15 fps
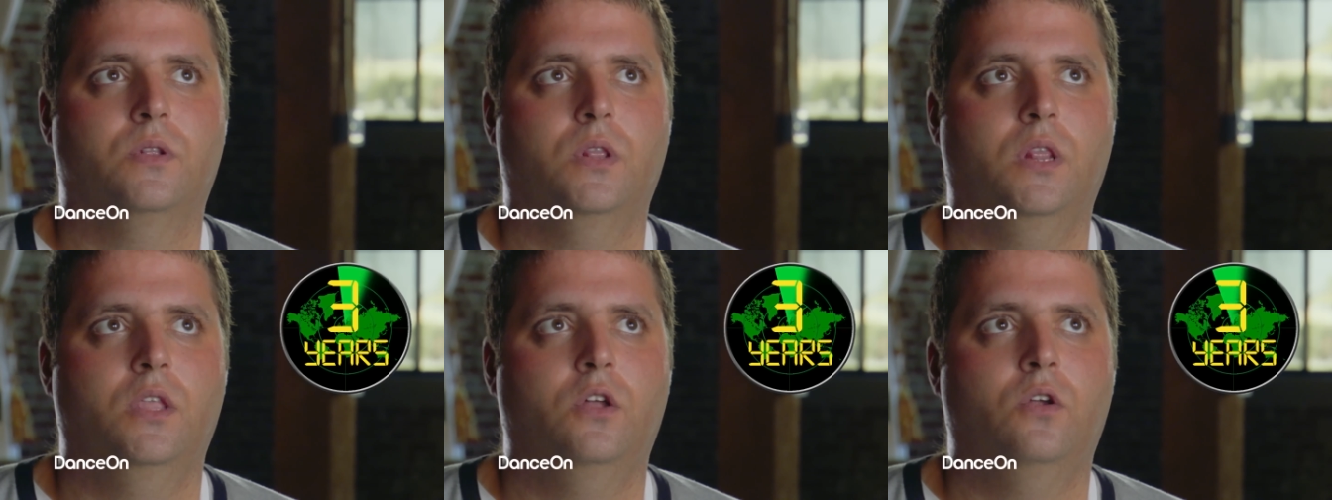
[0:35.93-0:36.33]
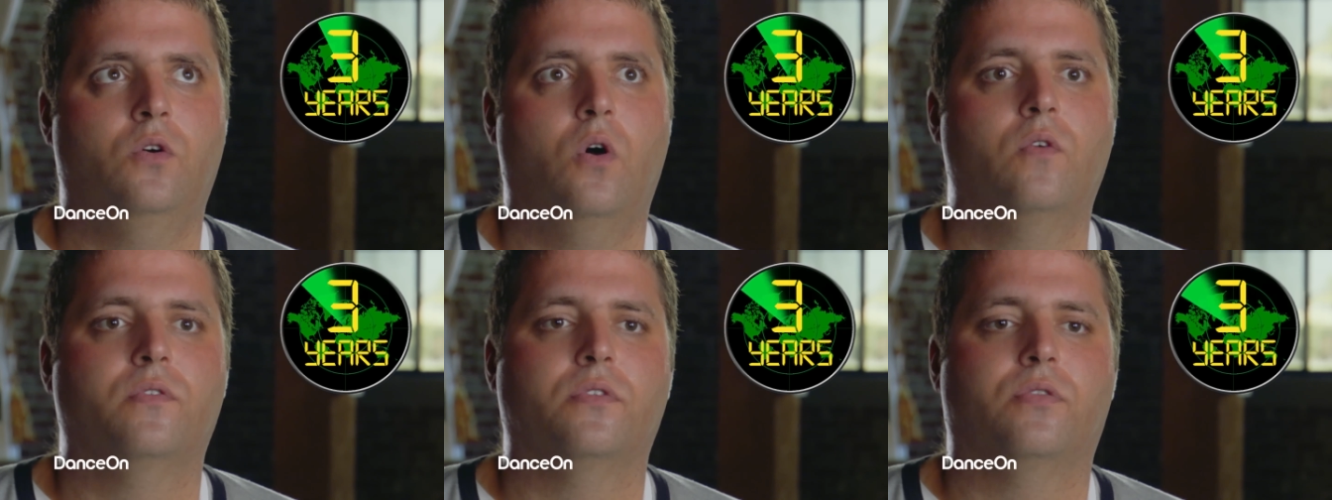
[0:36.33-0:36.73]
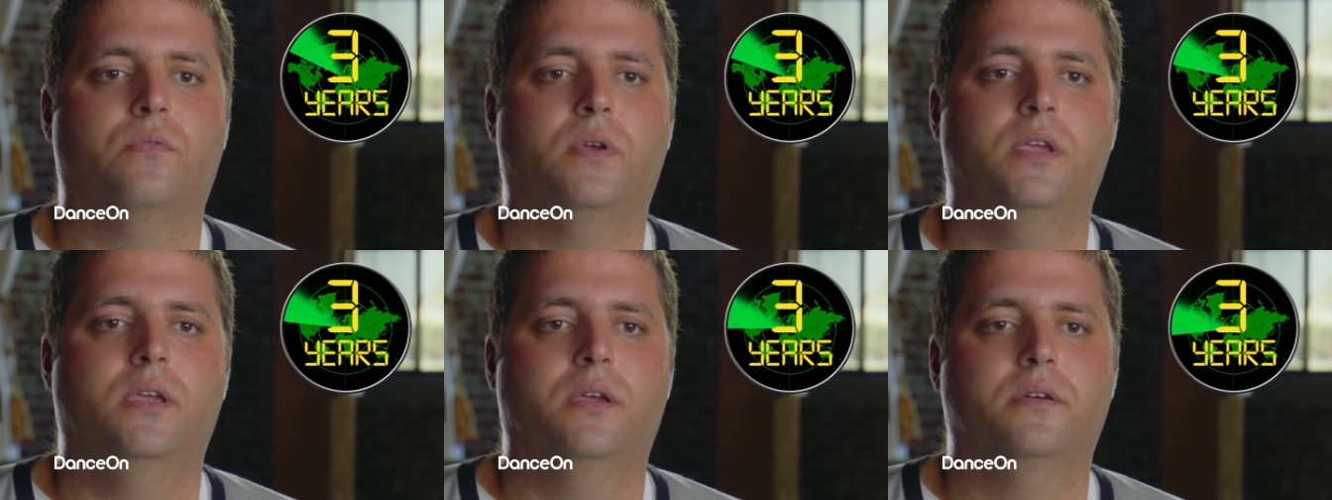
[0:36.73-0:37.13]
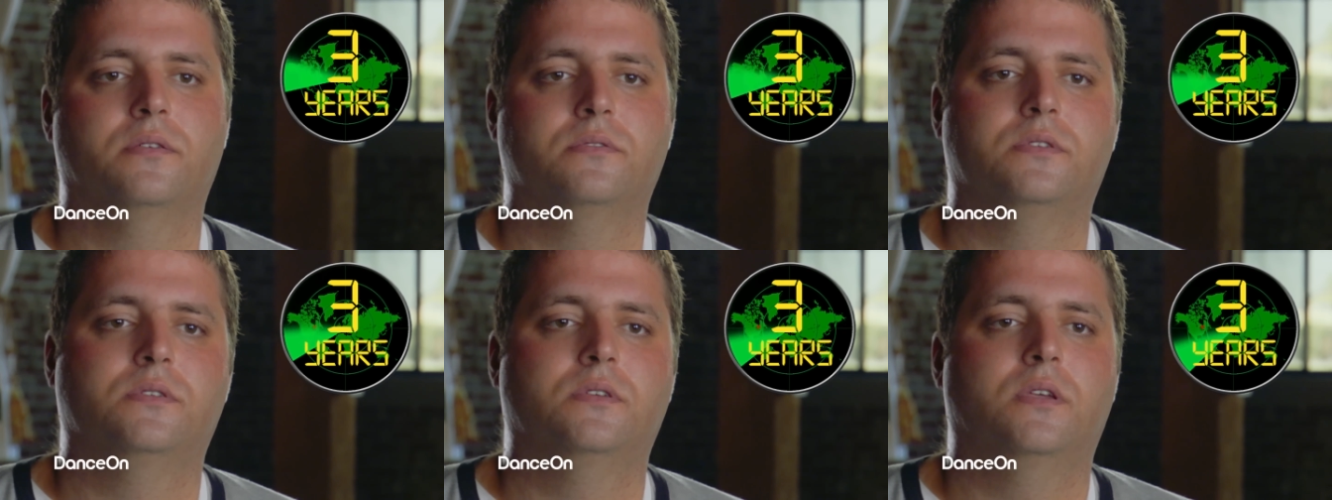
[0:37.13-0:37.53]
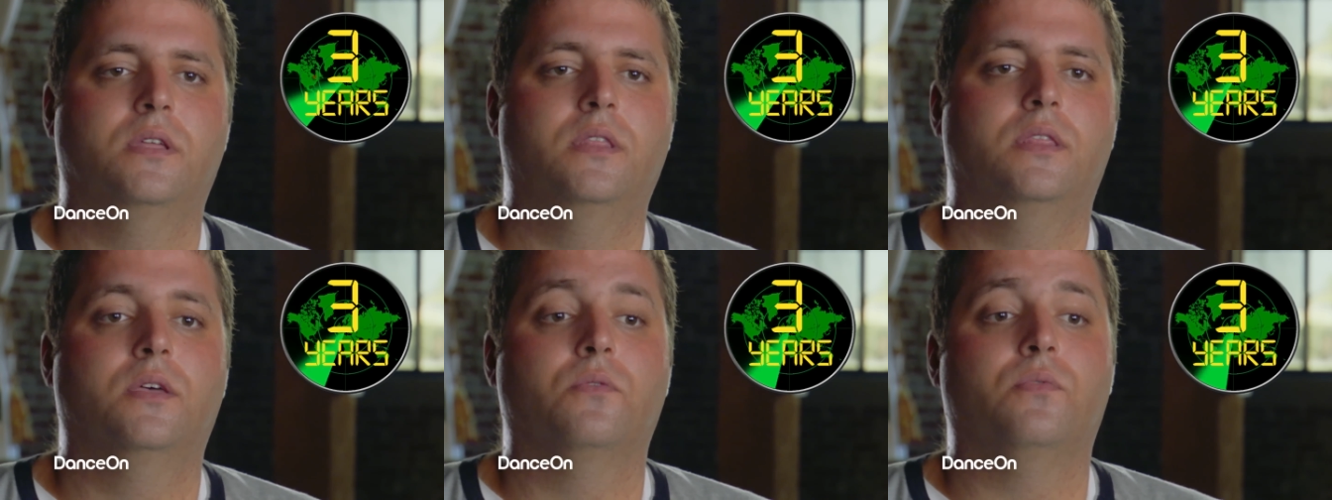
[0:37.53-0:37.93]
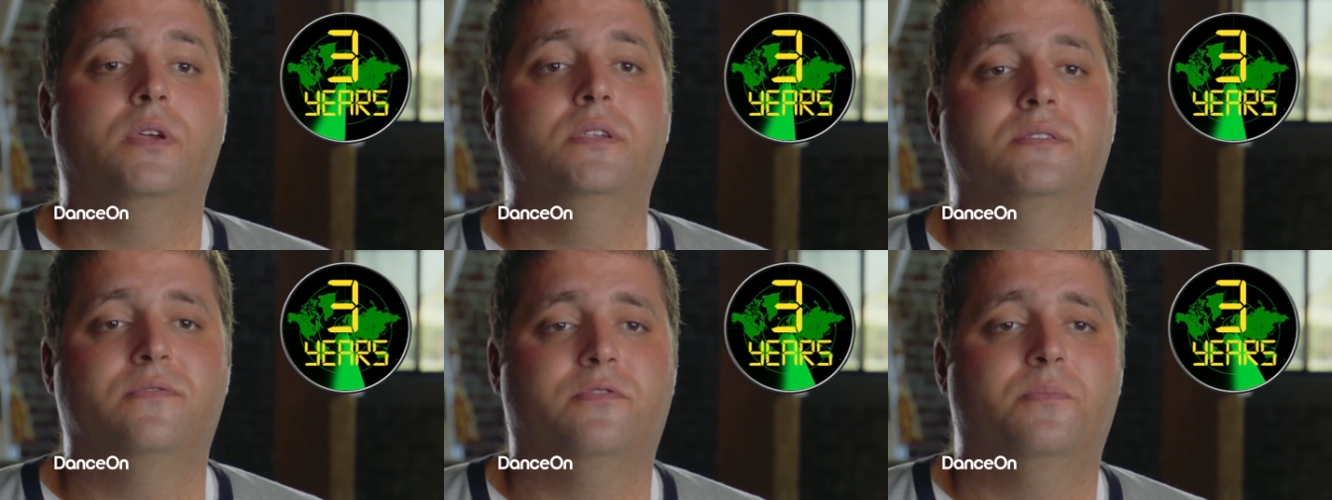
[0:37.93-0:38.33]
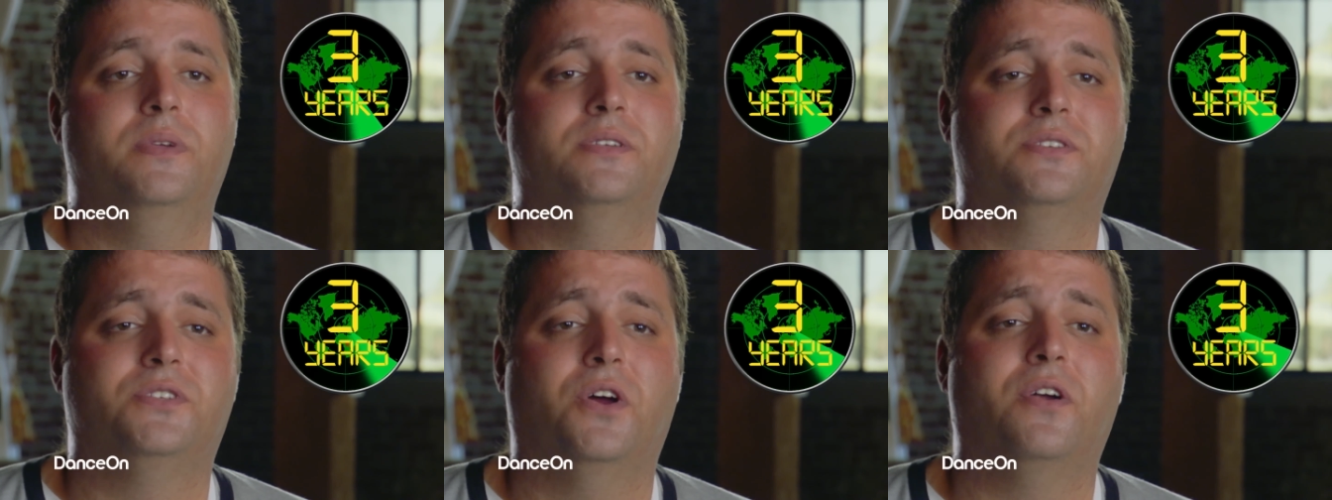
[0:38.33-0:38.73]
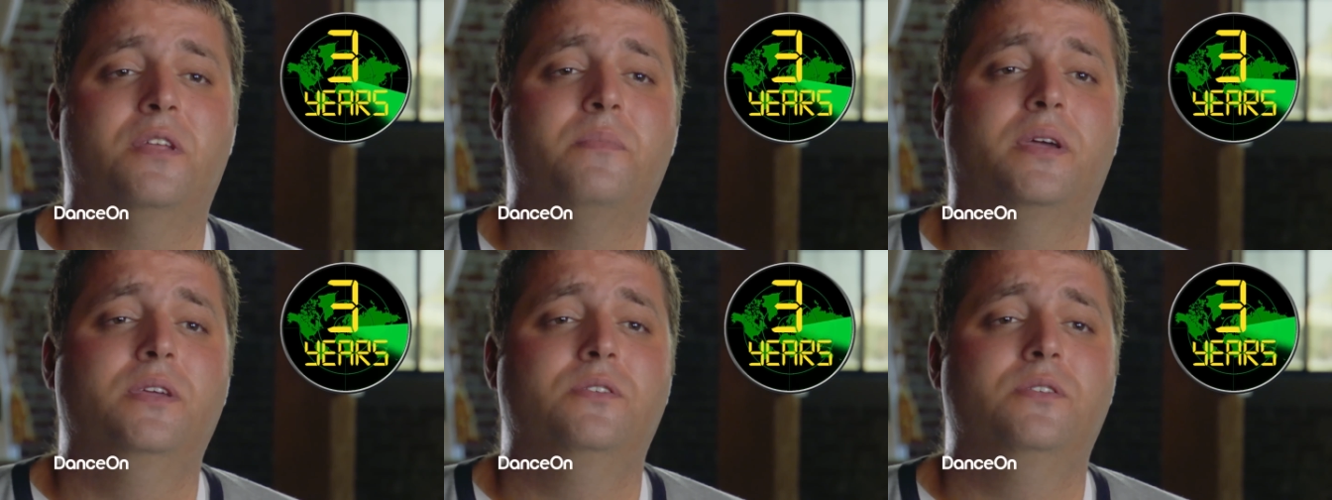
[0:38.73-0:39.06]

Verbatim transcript: a little over three years. The reason for me starting my